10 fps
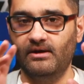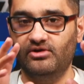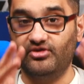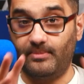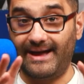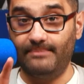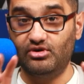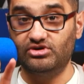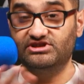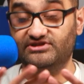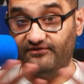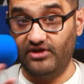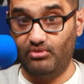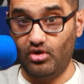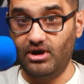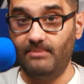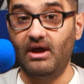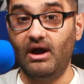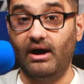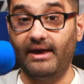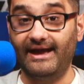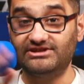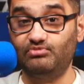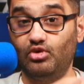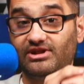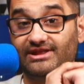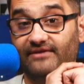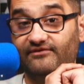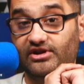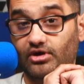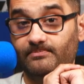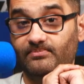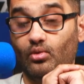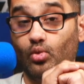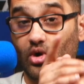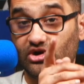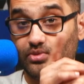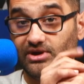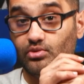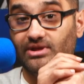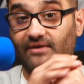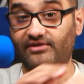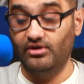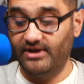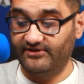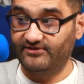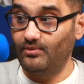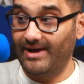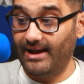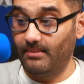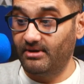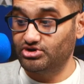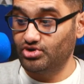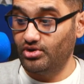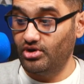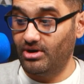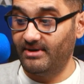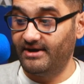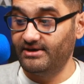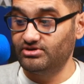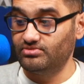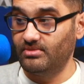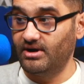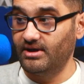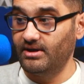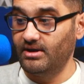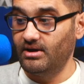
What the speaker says: So CapCut is a free program. I exported that video. What do we do with that video next? Well, I'm going to show you. I'm going to take you to my